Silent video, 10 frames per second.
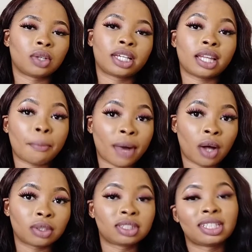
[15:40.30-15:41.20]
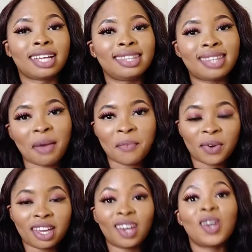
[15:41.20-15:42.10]
talking about them.
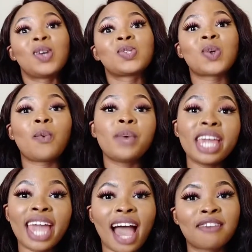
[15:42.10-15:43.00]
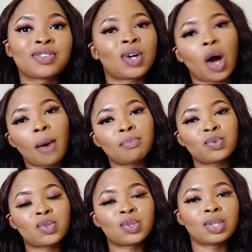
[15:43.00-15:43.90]
Okay, so we have
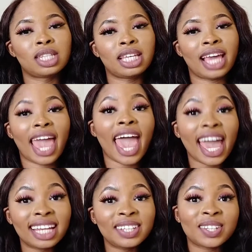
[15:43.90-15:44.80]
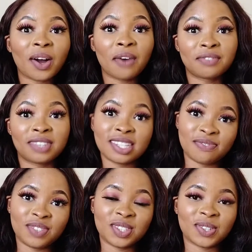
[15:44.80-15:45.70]
come to the end of this
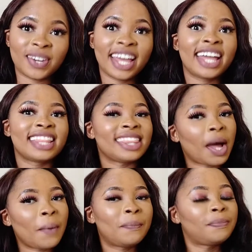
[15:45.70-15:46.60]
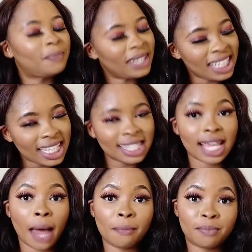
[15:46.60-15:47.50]
video. Now please,
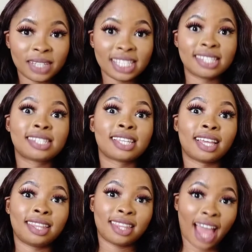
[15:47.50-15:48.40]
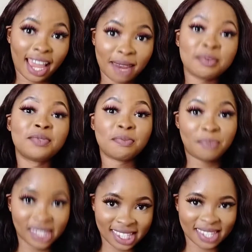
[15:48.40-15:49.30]
and let me
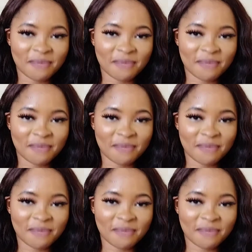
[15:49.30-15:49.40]
repeat